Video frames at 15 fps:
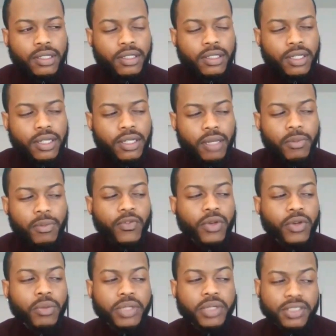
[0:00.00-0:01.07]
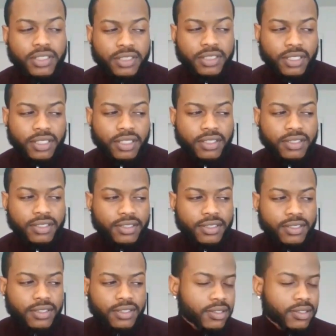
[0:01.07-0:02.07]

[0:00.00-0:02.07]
the name of your business is.